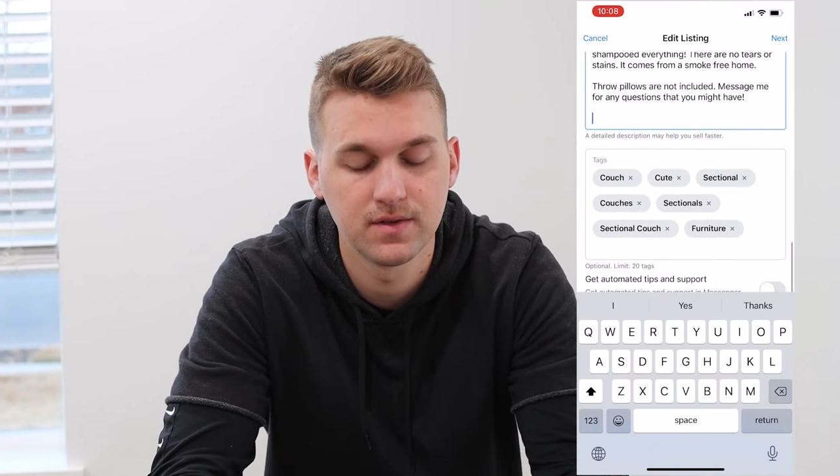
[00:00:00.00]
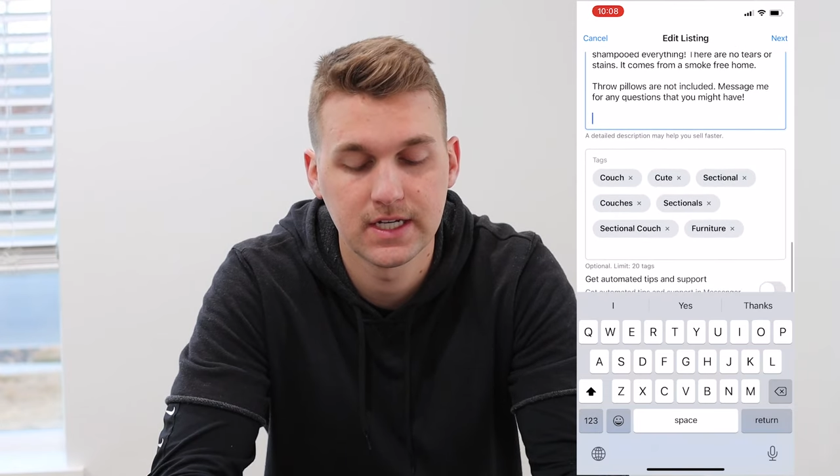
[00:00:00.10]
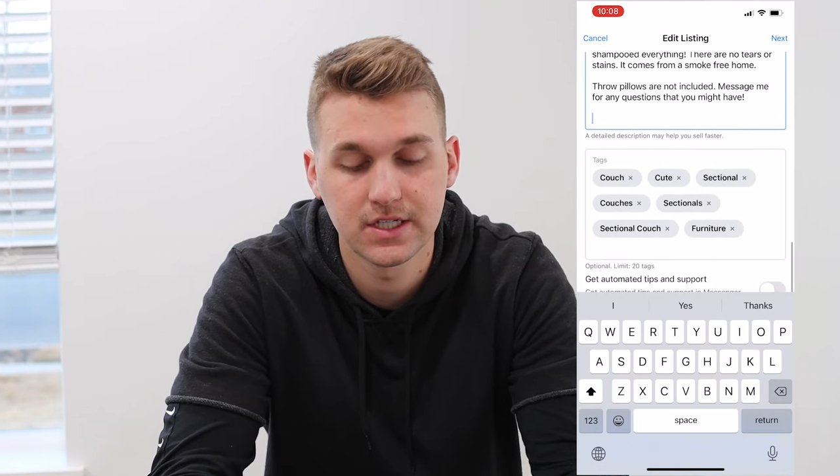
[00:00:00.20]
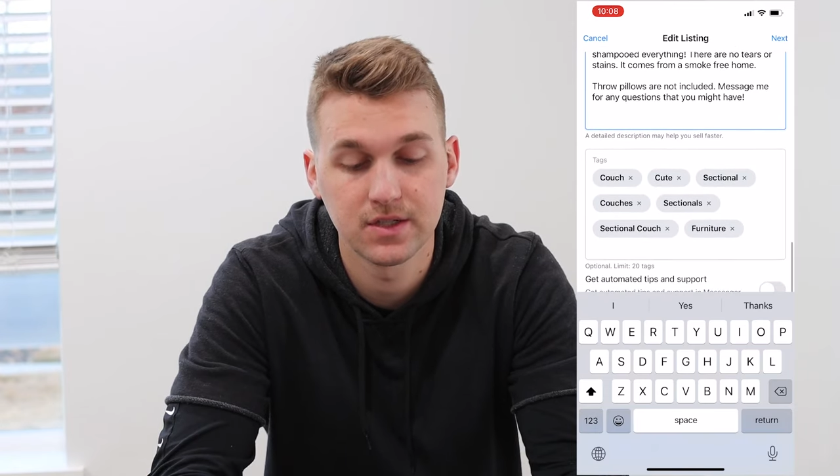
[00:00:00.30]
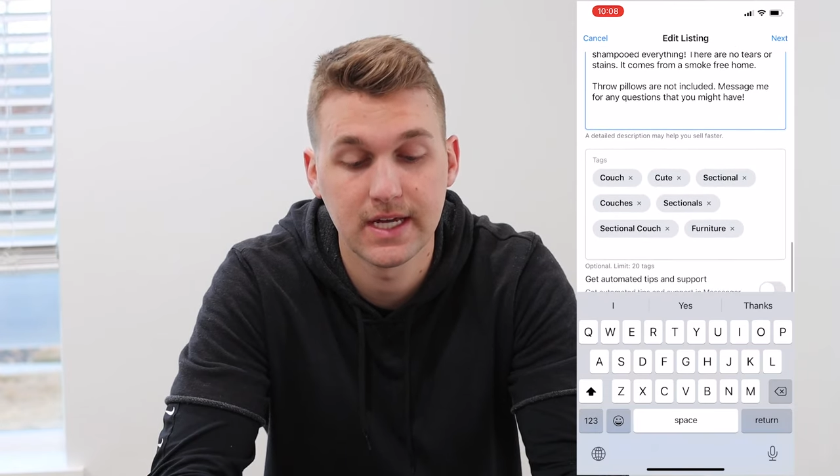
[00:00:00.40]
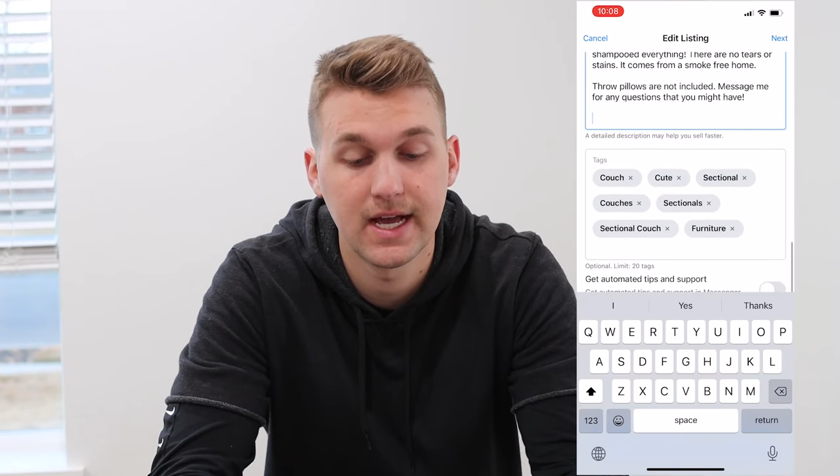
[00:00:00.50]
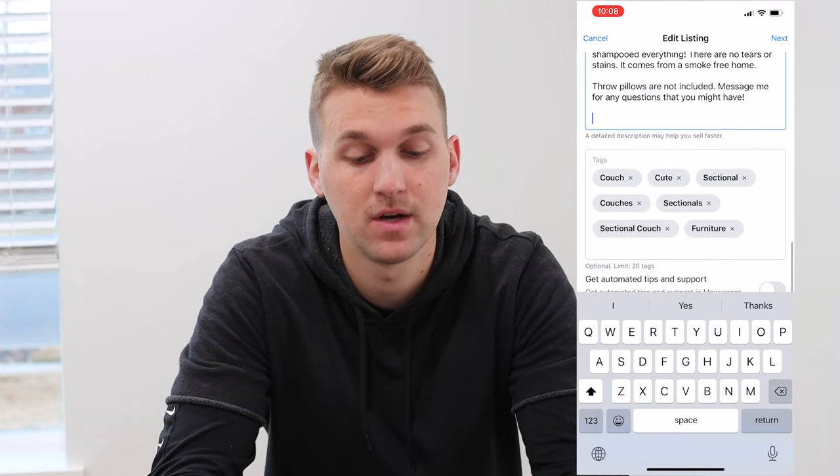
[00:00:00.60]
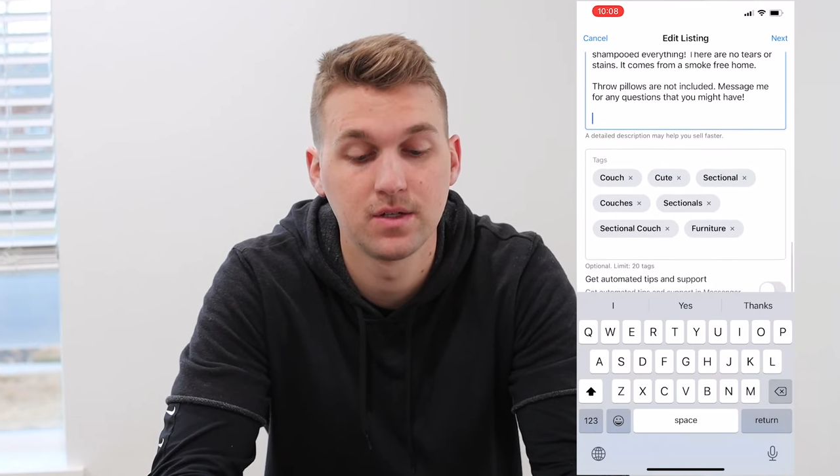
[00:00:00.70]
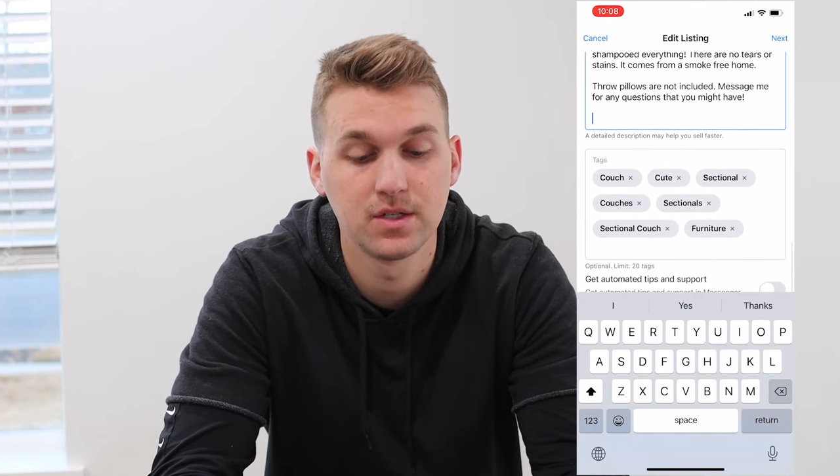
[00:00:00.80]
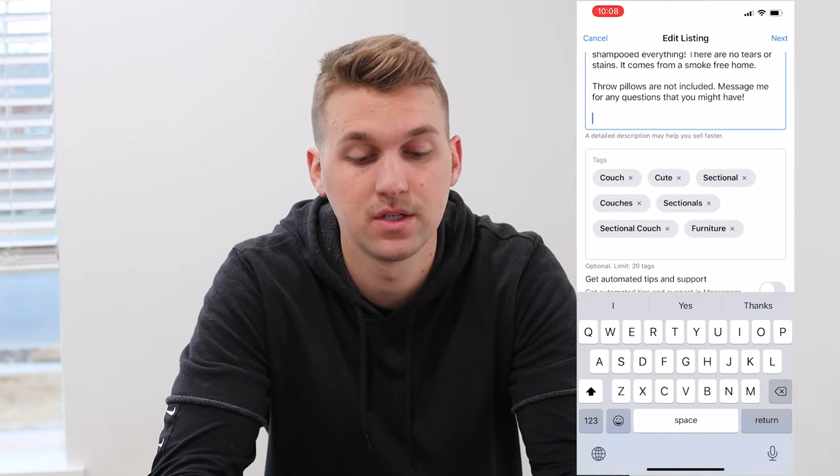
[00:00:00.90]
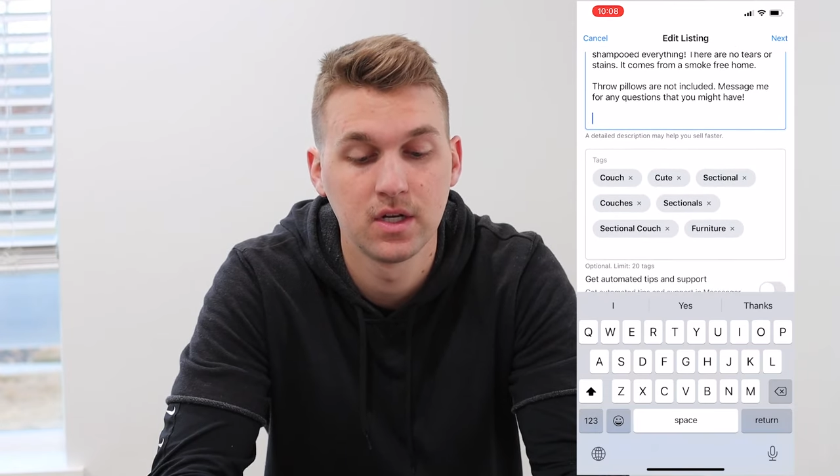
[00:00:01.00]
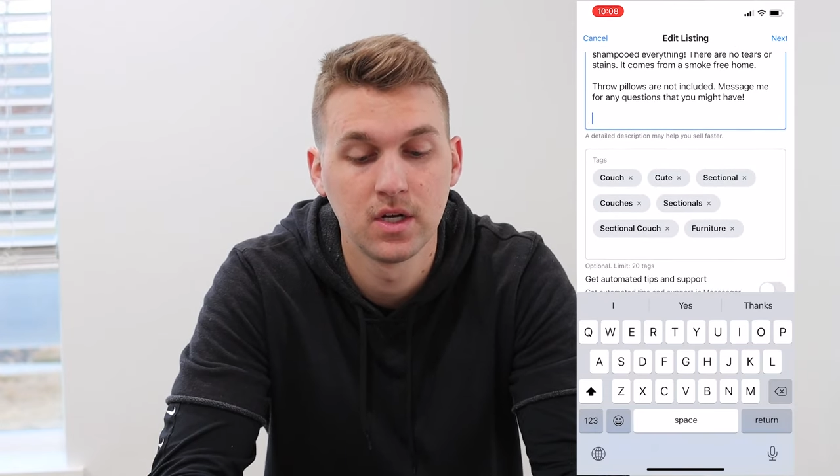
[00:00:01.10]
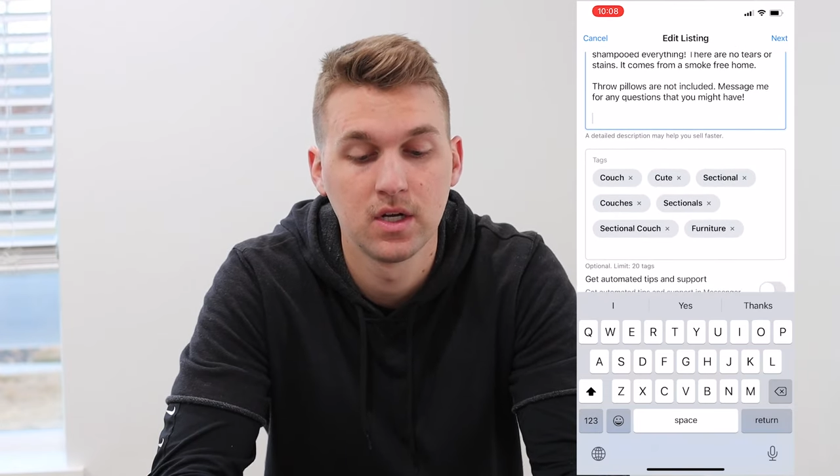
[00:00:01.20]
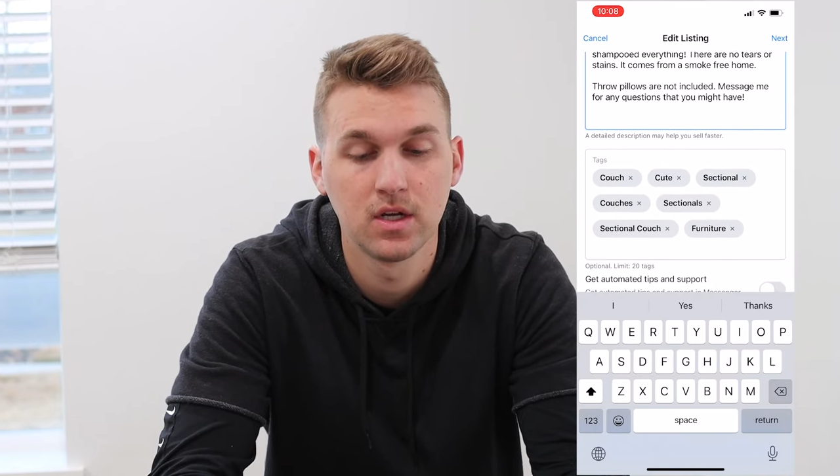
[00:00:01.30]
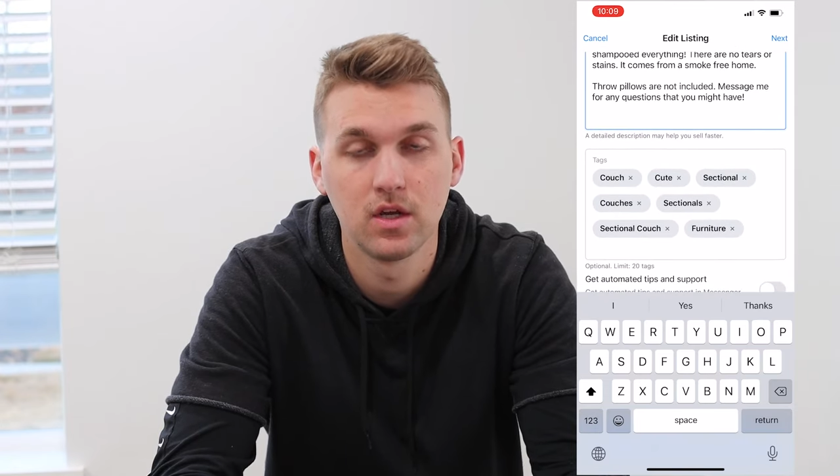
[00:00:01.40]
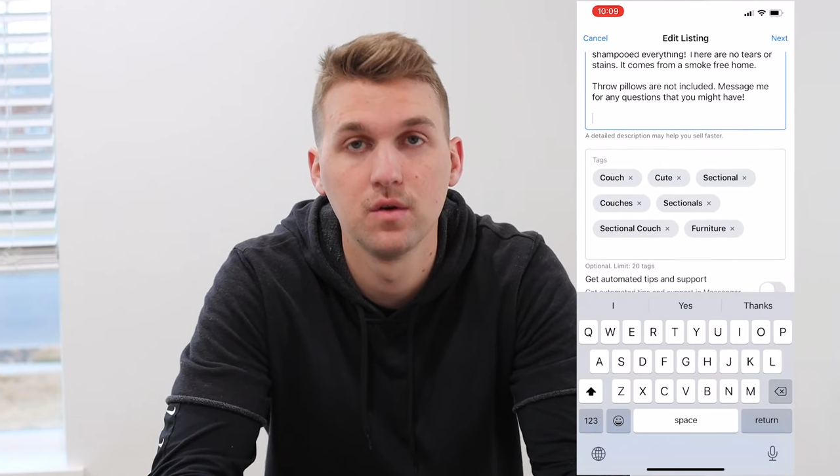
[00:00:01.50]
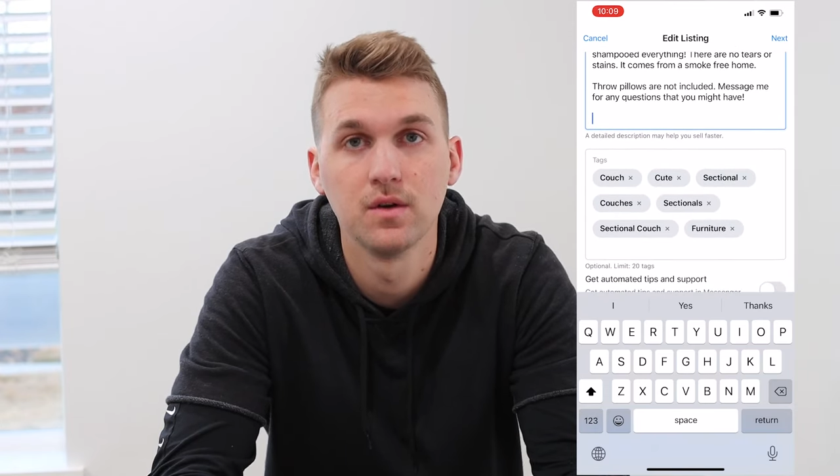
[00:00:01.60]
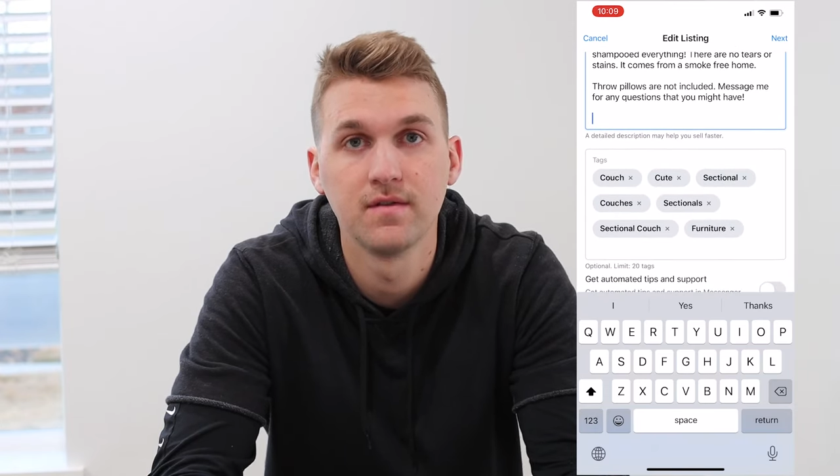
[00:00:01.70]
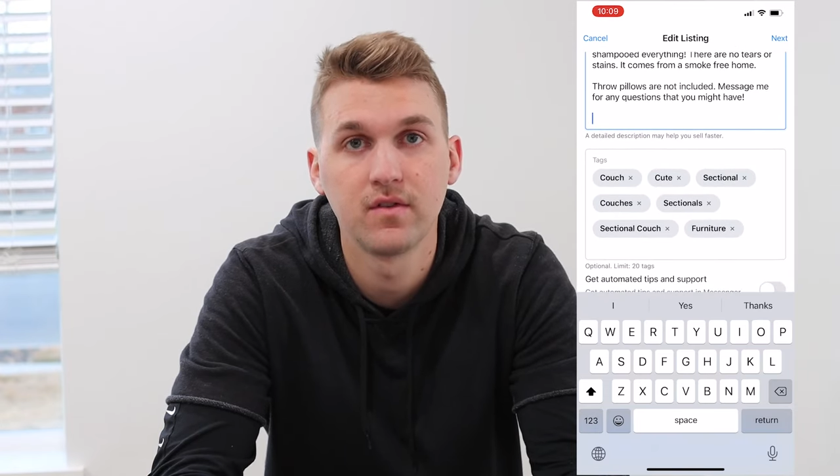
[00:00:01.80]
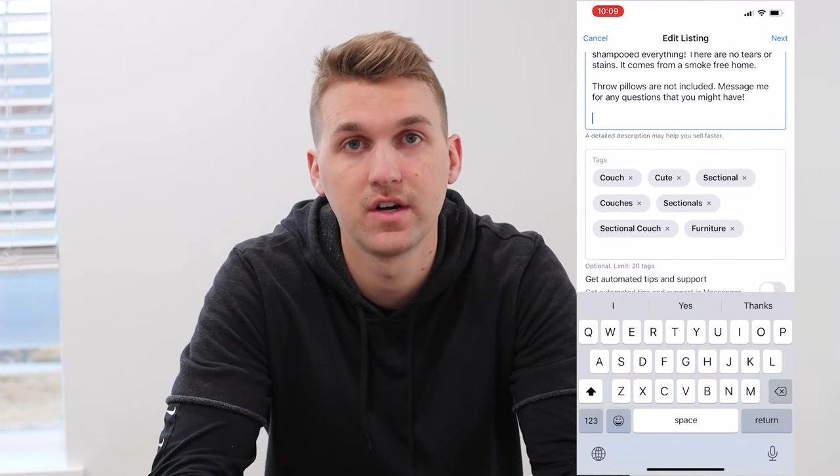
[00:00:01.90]
sectional couch, cute,
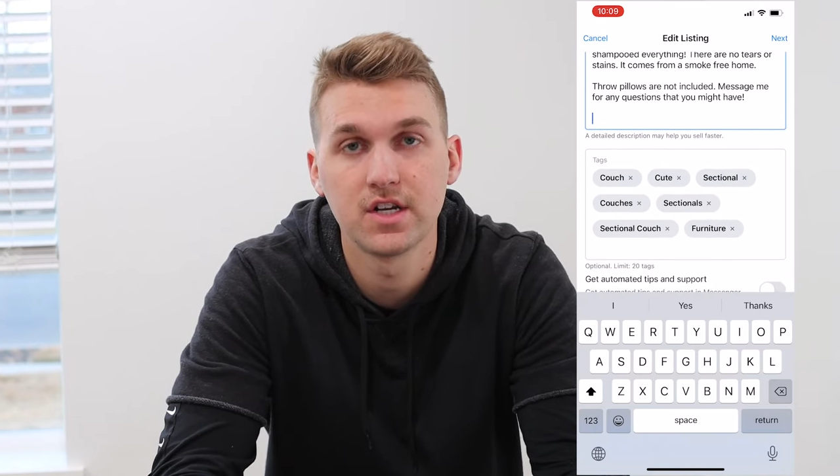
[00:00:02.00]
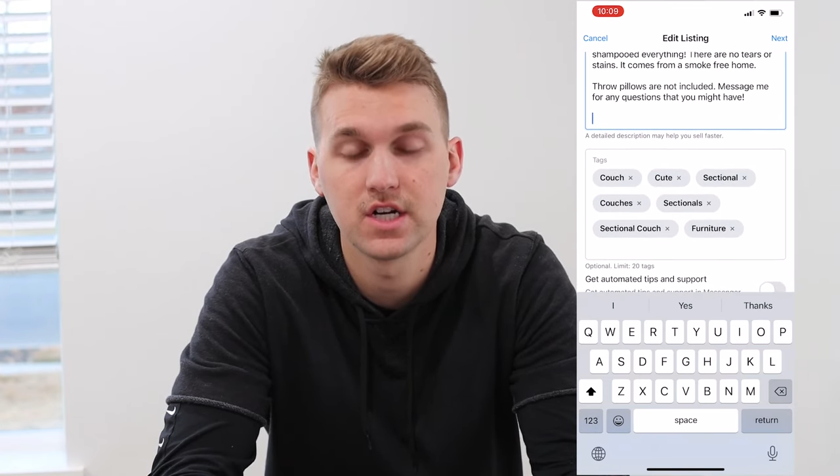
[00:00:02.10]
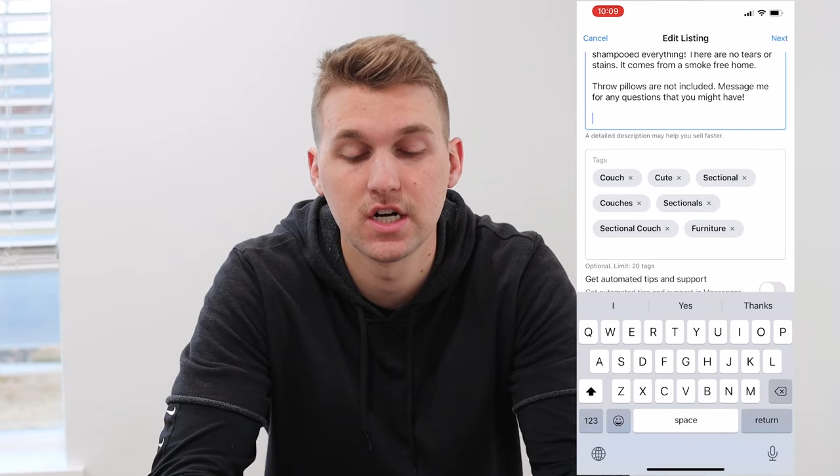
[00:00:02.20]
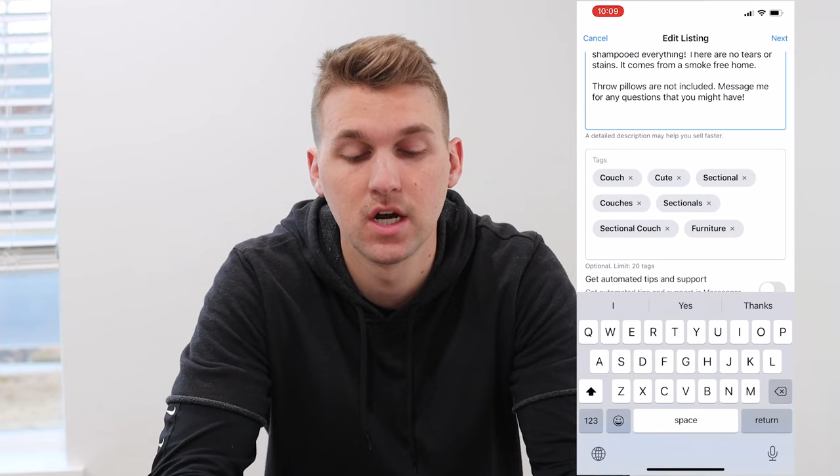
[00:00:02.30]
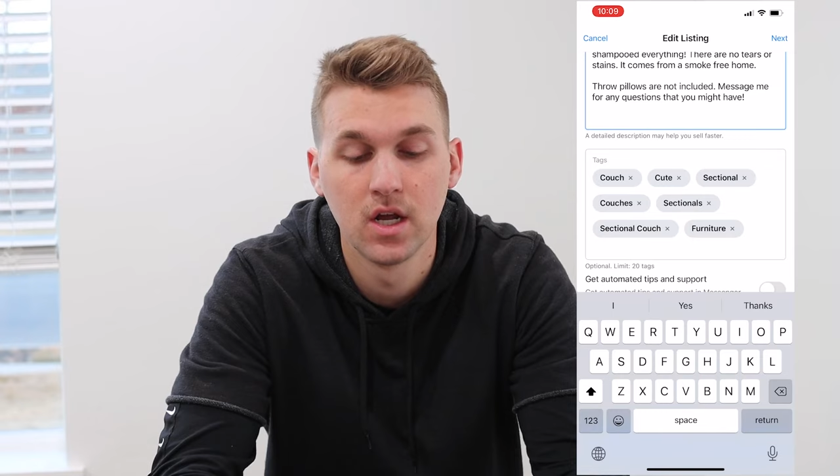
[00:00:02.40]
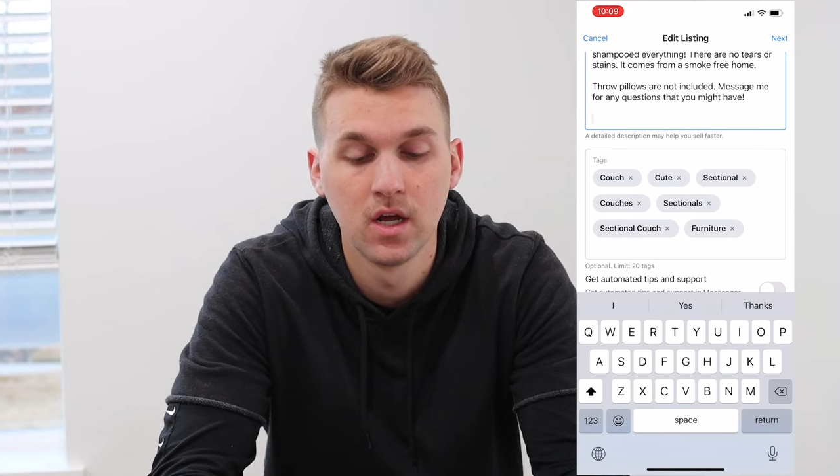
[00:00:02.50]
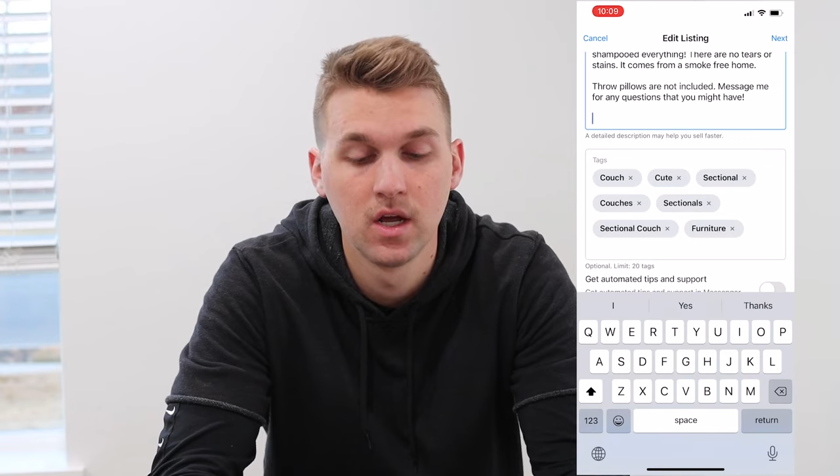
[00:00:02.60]
and furniture.